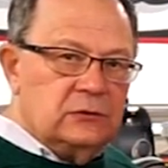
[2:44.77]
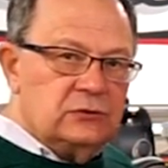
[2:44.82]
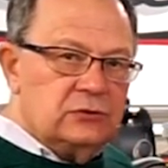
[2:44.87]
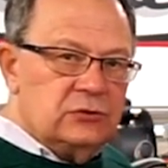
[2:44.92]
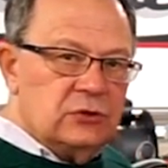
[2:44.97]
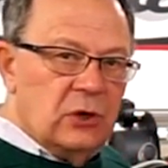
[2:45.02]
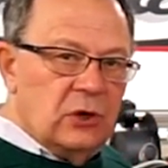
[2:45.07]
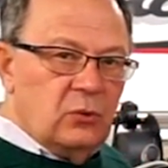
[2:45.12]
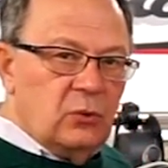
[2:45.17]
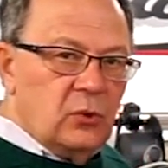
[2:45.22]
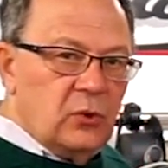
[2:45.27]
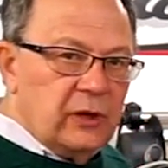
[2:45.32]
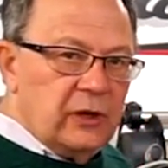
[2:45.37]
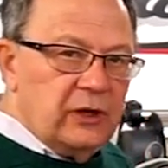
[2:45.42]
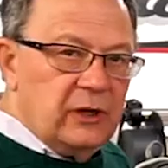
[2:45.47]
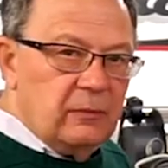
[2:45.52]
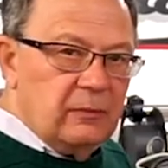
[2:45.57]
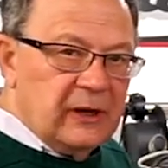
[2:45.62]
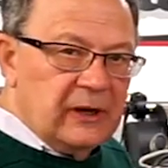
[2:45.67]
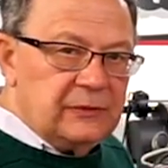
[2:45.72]
Don't
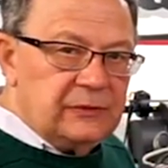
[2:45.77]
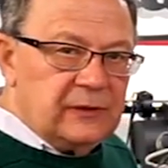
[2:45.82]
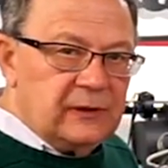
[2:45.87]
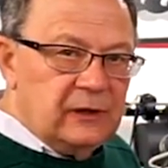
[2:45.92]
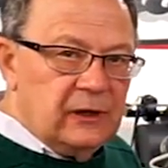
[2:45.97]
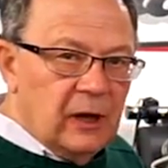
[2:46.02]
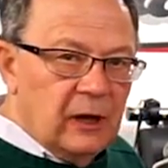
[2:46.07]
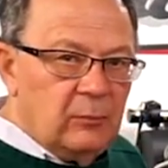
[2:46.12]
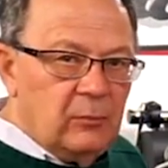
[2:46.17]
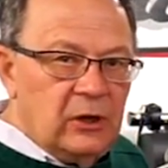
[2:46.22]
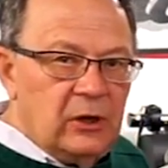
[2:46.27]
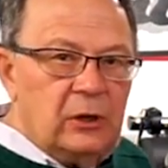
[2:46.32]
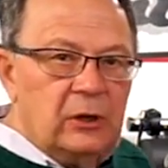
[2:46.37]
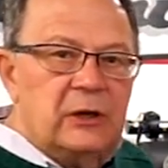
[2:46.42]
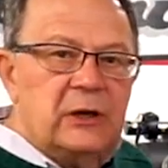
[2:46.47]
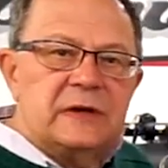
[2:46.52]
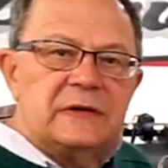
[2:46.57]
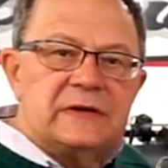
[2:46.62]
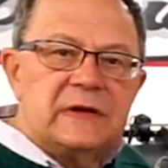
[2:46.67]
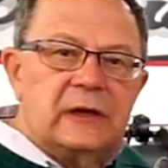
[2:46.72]
worry about the number.
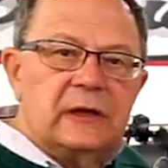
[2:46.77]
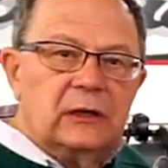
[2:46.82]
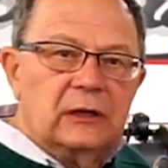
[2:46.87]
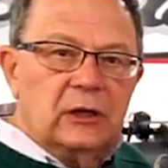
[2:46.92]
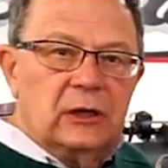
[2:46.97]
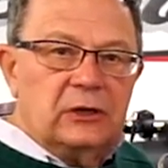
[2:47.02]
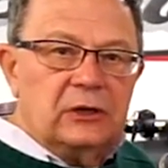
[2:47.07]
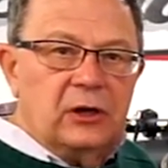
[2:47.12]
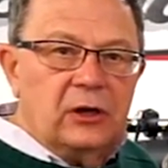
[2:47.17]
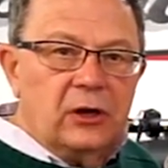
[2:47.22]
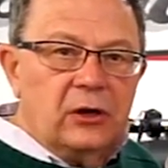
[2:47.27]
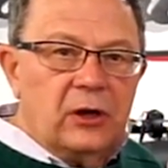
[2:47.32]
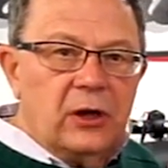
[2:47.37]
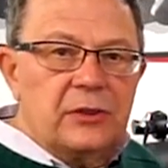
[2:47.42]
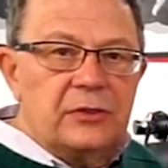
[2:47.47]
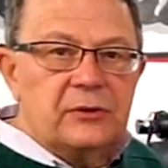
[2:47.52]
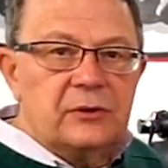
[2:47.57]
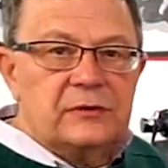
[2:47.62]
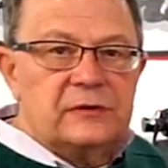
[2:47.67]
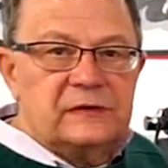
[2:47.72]
Take a look at our
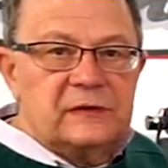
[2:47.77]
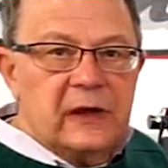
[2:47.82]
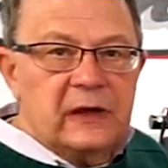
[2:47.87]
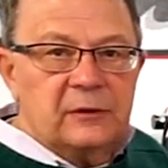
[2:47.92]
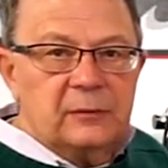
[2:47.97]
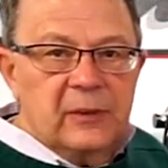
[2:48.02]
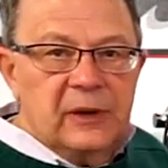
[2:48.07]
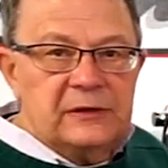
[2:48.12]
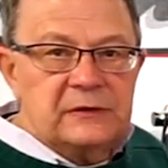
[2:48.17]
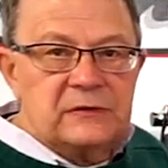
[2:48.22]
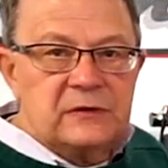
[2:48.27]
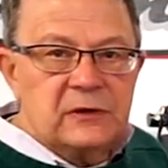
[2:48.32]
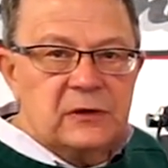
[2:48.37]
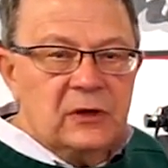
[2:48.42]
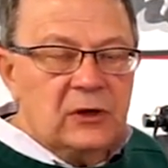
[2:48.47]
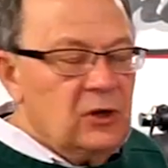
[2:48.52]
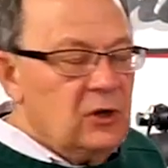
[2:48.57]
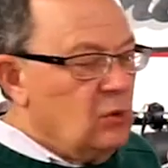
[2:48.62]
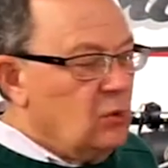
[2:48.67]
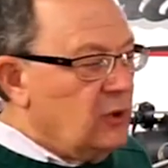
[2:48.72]
other segment
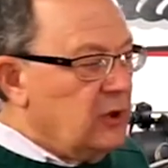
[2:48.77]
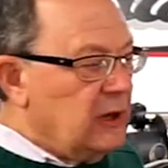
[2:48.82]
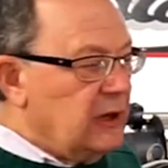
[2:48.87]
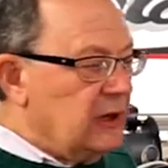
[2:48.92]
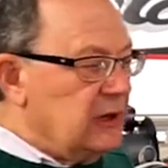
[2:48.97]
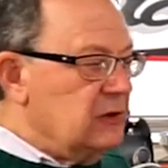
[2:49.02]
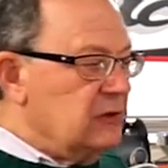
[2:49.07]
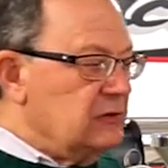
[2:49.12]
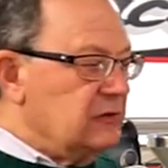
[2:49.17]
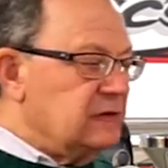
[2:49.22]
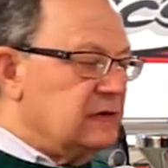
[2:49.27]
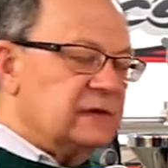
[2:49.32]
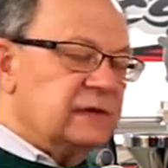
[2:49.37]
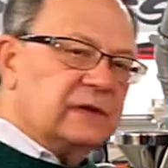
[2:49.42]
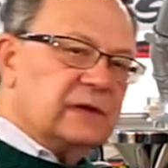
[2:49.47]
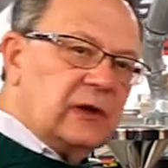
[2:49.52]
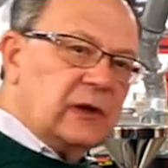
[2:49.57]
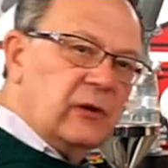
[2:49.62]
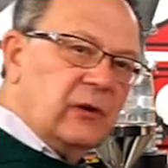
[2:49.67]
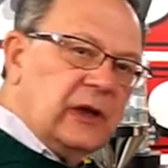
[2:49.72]
where I use a
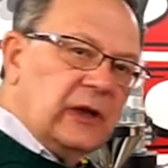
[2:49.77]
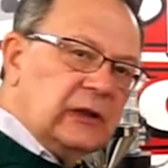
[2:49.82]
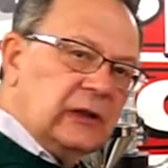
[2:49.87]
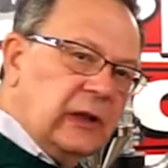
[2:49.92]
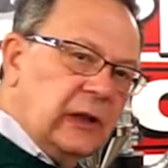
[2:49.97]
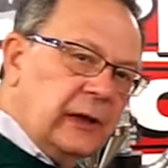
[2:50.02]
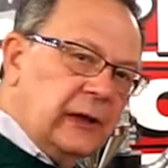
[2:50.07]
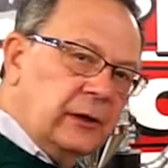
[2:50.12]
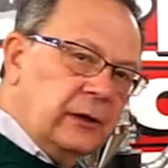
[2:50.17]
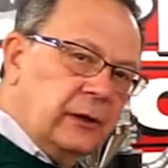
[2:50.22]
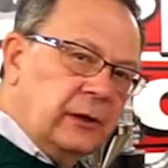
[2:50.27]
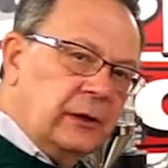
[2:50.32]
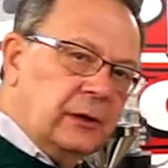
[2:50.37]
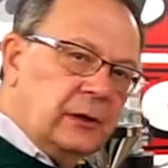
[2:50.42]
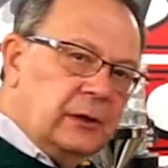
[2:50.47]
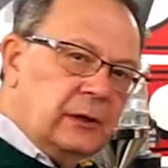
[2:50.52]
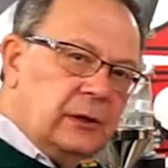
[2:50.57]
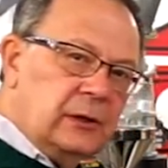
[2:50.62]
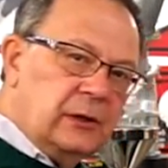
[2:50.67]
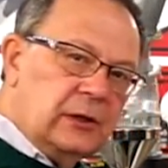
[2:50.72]
cigarette
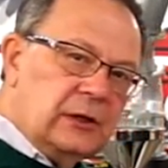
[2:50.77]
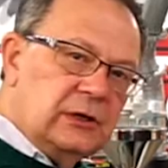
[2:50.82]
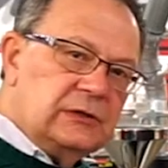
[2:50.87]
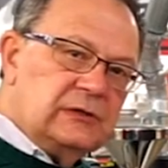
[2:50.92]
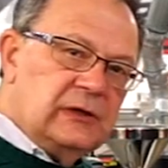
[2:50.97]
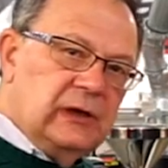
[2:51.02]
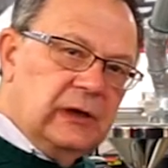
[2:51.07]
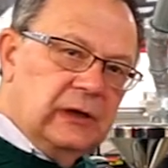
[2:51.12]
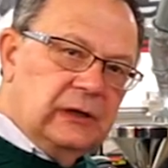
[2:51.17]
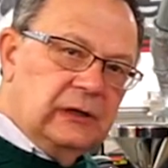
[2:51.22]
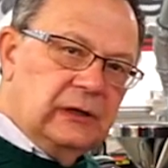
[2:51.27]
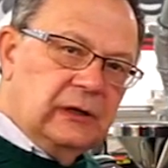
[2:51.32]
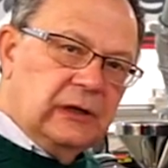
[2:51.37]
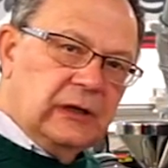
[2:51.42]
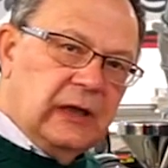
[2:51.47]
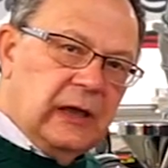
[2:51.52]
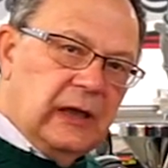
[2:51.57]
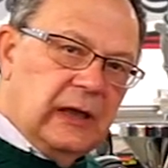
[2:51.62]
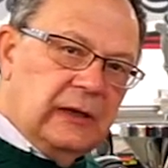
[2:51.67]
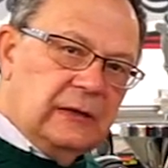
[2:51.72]
lighter to
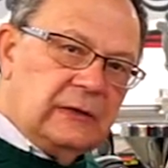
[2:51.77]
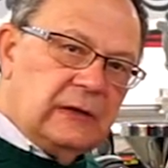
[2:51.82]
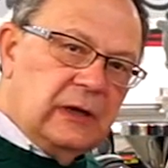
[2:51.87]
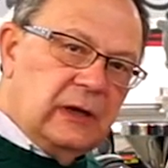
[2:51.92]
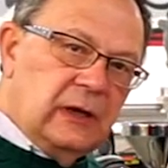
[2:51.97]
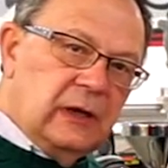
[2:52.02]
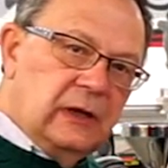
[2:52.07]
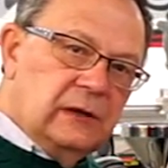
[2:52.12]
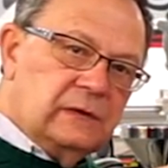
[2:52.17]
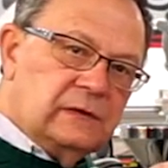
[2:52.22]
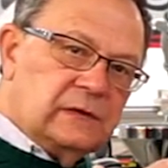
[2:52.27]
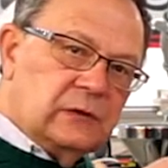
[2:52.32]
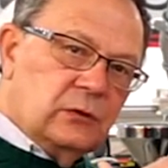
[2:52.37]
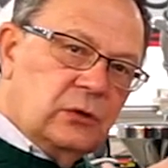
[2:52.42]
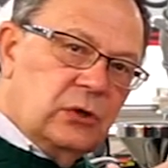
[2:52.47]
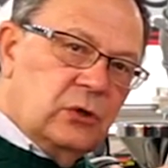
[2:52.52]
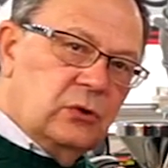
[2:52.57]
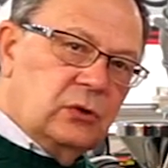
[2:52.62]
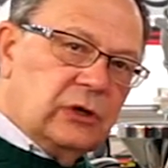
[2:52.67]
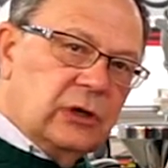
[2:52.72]
indicate, and so
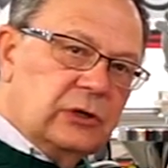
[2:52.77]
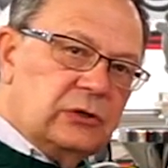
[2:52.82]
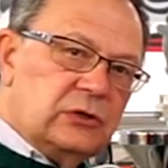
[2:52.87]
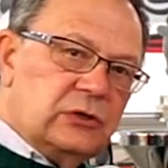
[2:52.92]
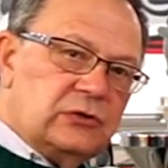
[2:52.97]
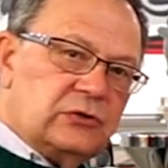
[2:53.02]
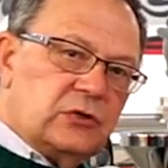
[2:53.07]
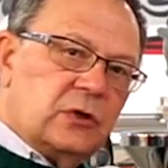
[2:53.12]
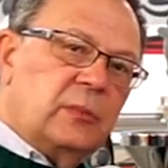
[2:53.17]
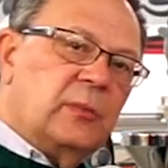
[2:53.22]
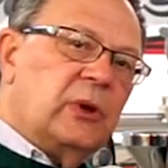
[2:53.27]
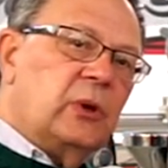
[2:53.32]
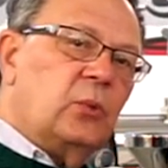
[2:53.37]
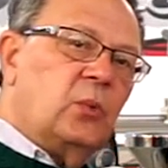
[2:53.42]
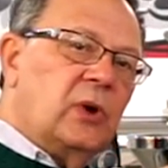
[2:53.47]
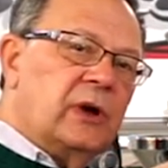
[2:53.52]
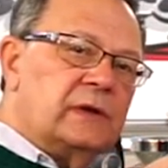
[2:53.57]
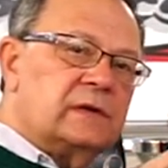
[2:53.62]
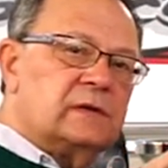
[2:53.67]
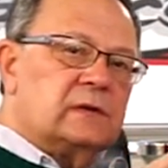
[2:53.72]
you can determine
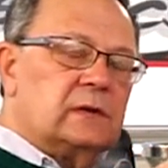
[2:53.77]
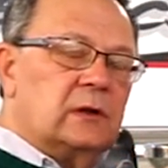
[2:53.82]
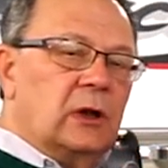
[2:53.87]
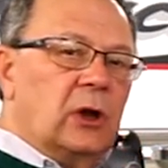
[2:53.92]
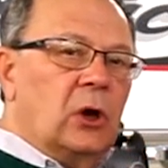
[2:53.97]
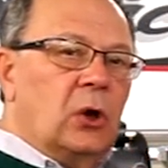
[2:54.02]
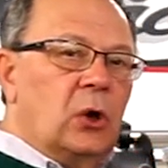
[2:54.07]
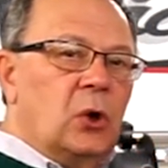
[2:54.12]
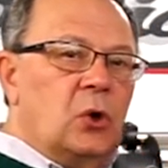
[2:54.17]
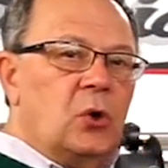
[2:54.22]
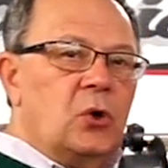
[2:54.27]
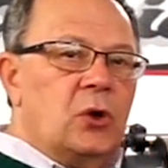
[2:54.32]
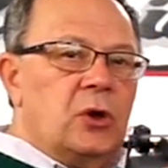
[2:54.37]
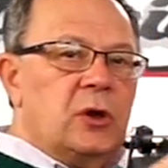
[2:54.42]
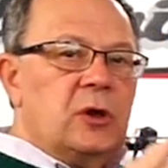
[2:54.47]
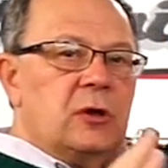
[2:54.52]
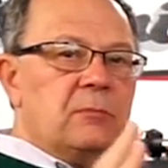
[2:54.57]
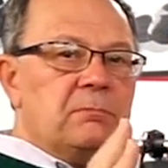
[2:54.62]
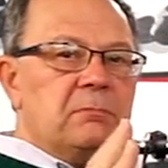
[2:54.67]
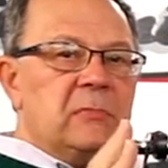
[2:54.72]
what's low,
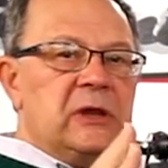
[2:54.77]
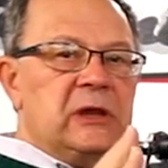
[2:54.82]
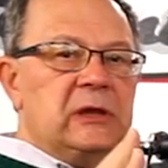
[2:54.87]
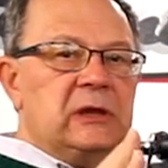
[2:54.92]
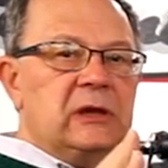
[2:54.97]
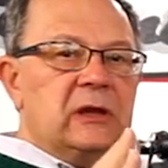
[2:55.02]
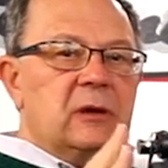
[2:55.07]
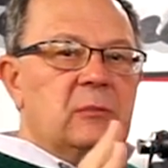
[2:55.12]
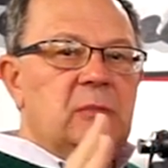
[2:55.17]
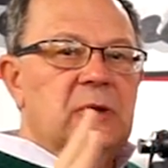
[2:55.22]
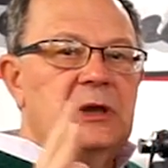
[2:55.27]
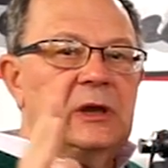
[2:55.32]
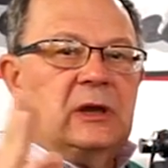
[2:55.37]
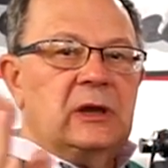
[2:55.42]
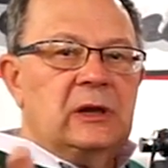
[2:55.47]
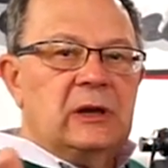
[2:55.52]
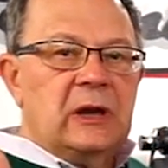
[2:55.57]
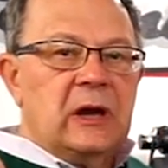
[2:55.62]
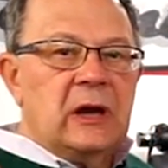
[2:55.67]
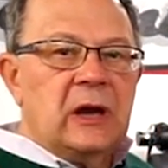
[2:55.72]
medium,
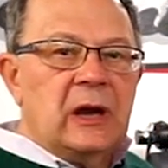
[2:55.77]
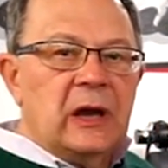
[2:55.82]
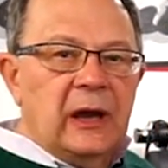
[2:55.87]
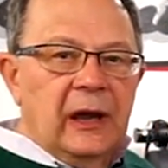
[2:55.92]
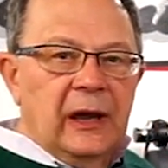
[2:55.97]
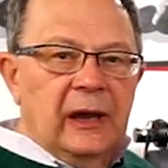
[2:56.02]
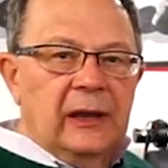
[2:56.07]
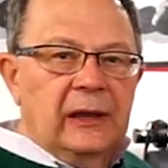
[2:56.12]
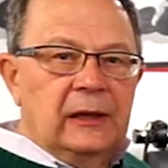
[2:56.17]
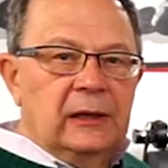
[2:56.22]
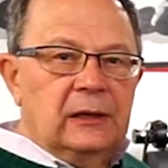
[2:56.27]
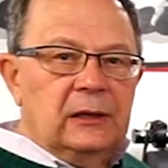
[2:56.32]
and high